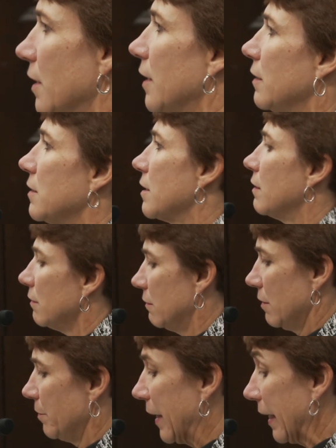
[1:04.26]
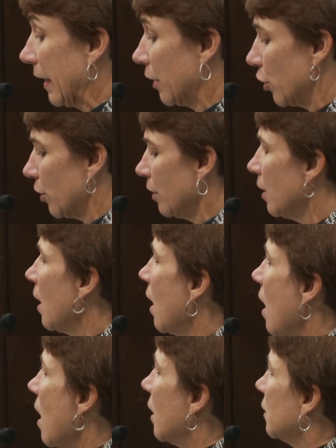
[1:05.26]
a beginner,
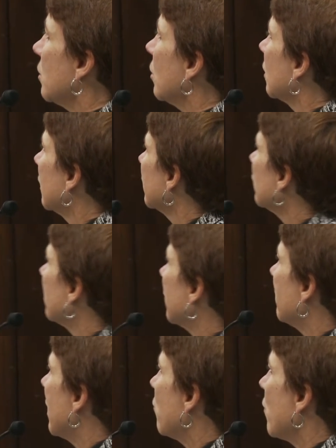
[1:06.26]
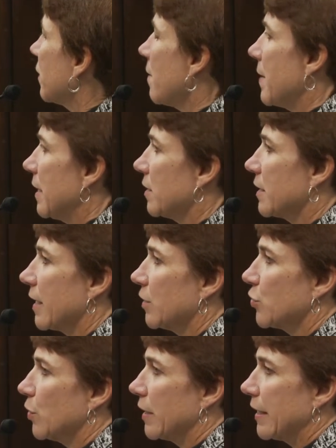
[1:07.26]
talk a little bit about what the bail
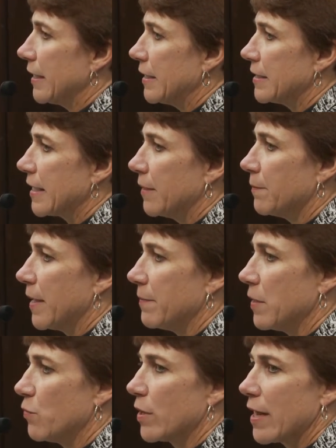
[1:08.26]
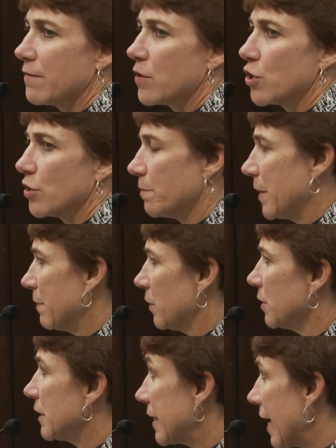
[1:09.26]
schedule is and maybe what I've heard
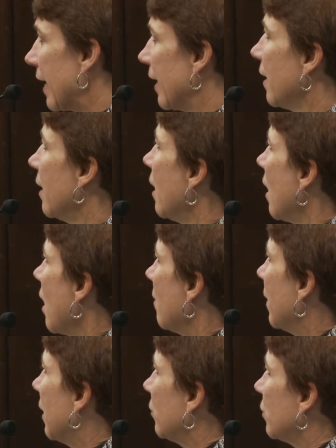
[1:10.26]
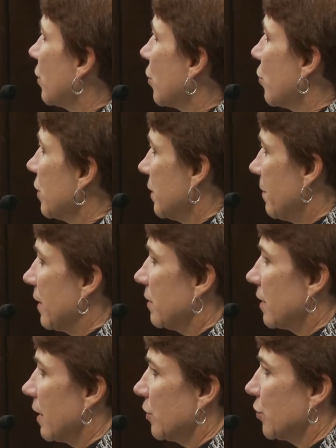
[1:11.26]
people say about the court's bail
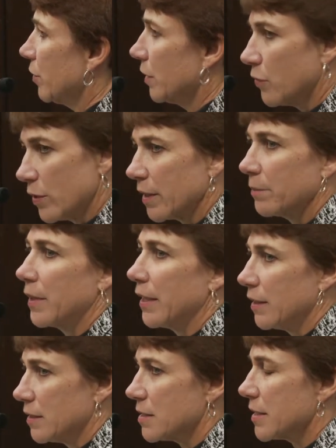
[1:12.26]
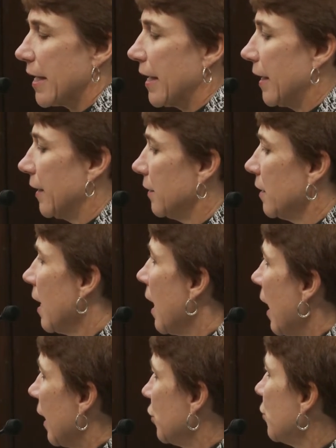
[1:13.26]
schedule and what it means. And
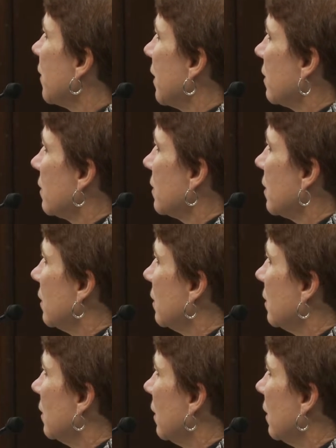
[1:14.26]
I do think there is a